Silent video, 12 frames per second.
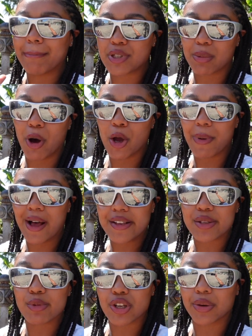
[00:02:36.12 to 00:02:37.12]
tomato
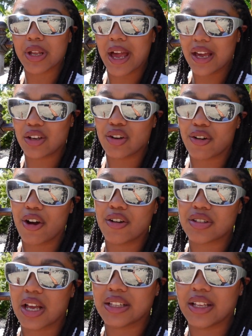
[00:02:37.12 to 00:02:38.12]
pasta was only 8
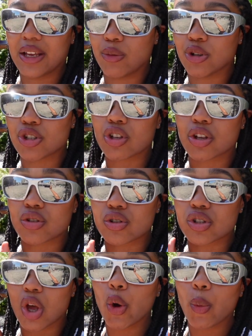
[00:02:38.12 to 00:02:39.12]
euros and it was
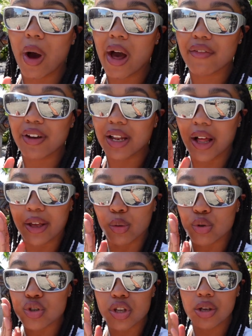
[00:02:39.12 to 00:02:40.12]
so worth it, like it
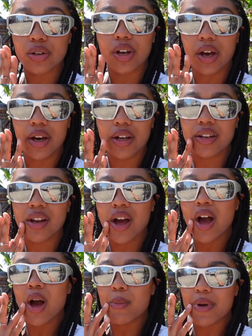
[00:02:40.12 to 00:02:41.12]
was so good.
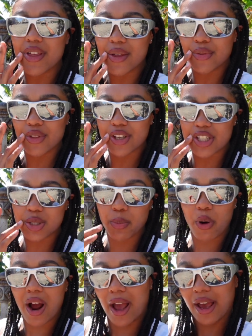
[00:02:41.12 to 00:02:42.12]
But then the
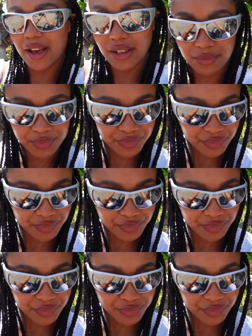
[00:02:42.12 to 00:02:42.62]
Sprite,